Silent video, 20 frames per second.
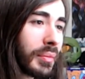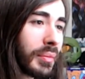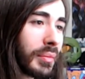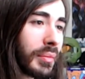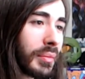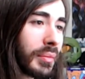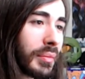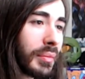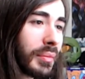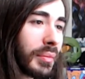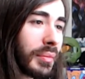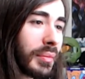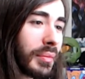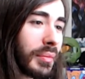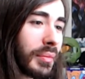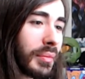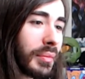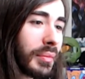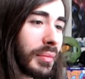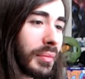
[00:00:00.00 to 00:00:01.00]

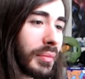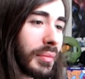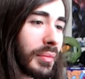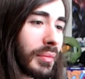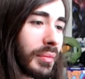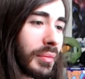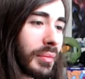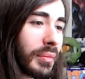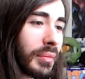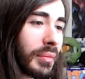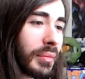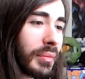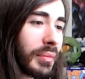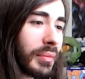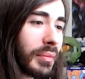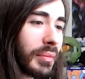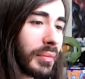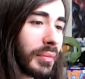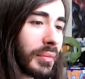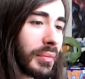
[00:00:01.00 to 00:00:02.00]

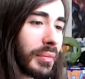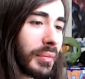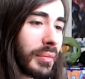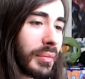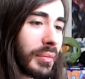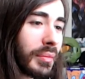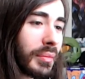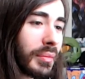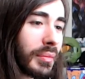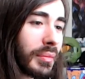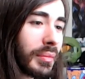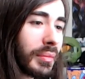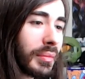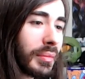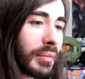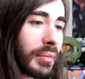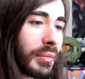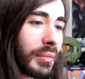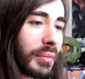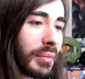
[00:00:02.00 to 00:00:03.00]

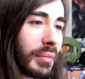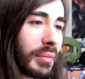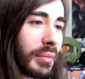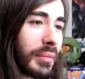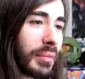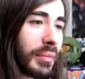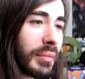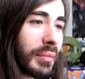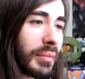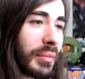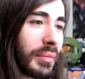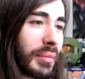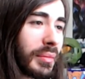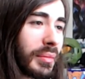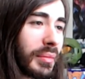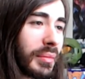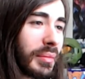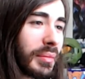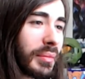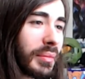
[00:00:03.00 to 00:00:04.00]

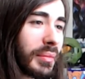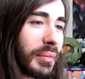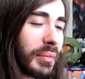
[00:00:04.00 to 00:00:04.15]
[no speech]